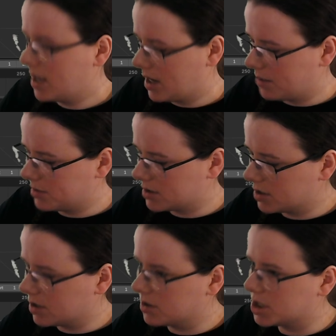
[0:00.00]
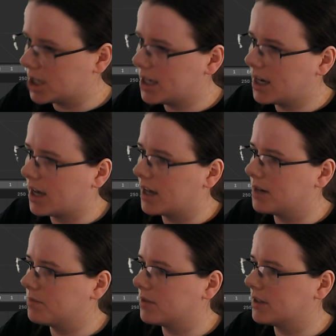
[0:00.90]
I'm just going to go G
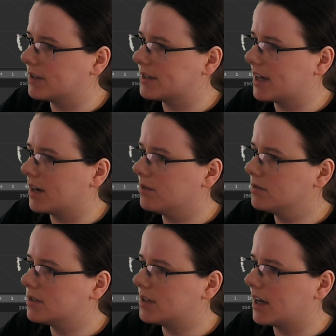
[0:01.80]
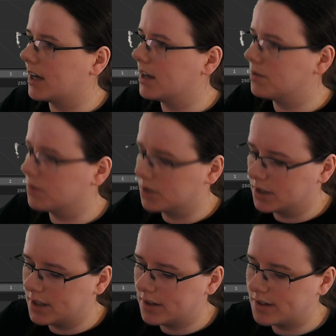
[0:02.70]
and bring this out, and we'll
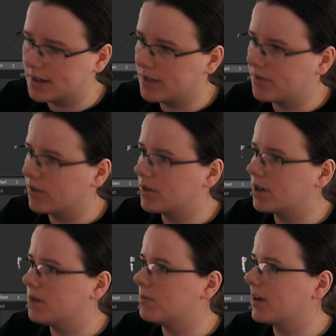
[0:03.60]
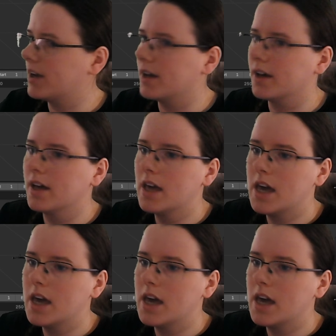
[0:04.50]
delete this default cube right here.